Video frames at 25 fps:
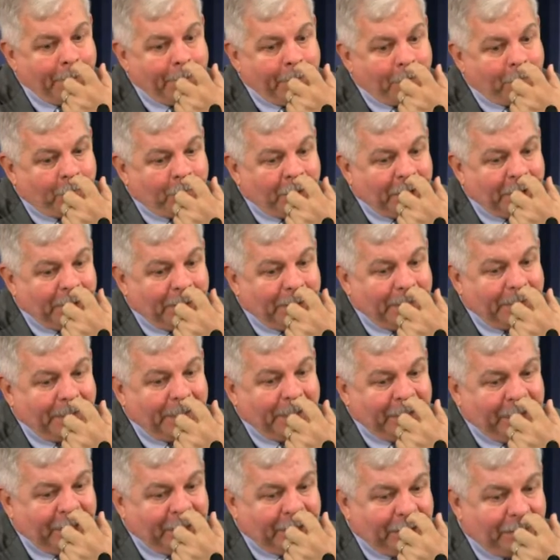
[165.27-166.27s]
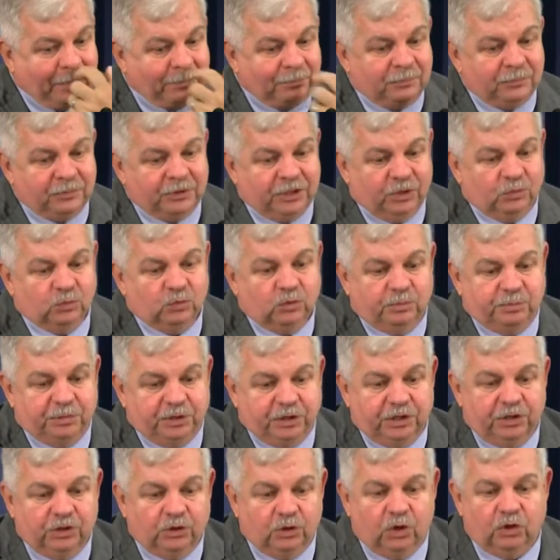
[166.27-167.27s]
Well, it will
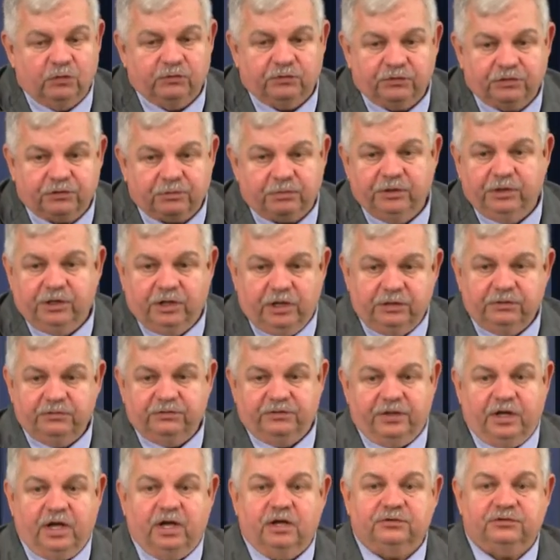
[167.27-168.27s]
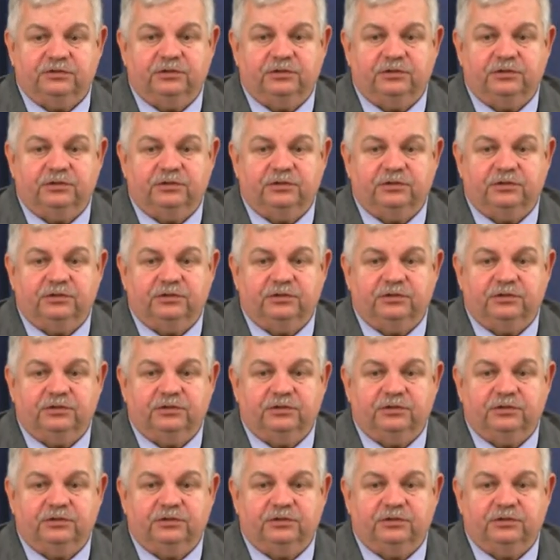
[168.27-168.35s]
be over $300,000.